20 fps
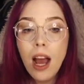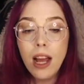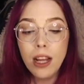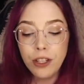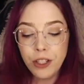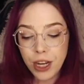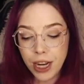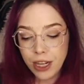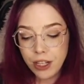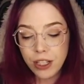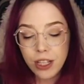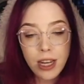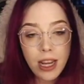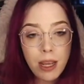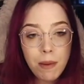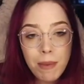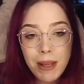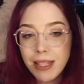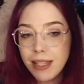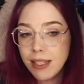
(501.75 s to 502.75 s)
Change the name.
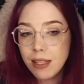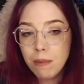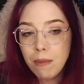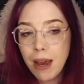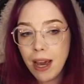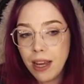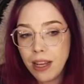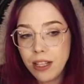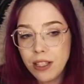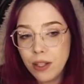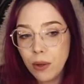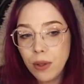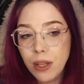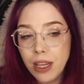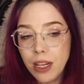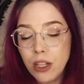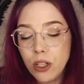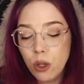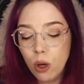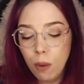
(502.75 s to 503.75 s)
It doesn't matter. It's only
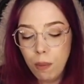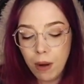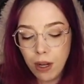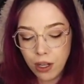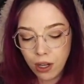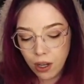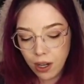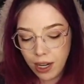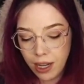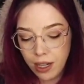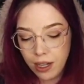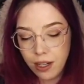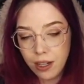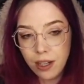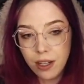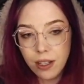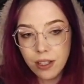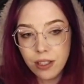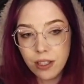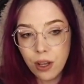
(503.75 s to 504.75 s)
going to show up on your end.
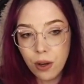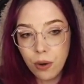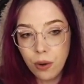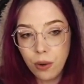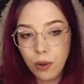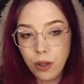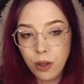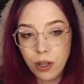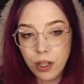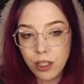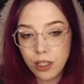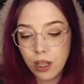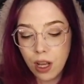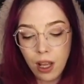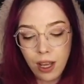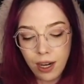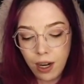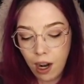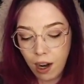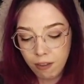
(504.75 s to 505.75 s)
So you could just call
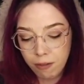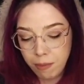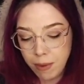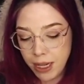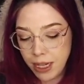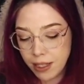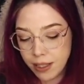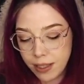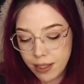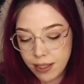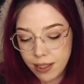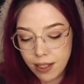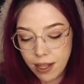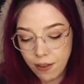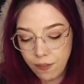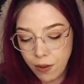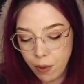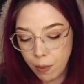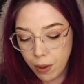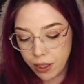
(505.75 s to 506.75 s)
it Offbeats if
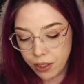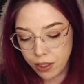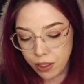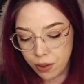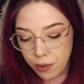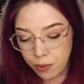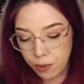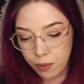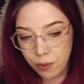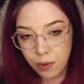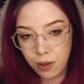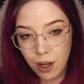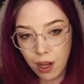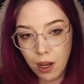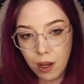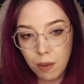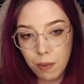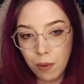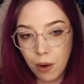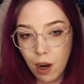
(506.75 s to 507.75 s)
you want to,
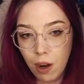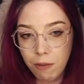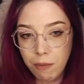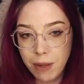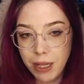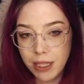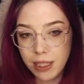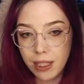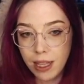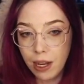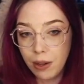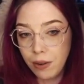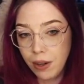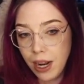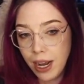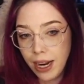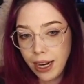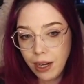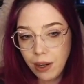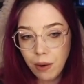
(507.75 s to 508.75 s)
or Offbeats Cloud
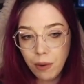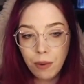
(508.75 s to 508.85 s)
9.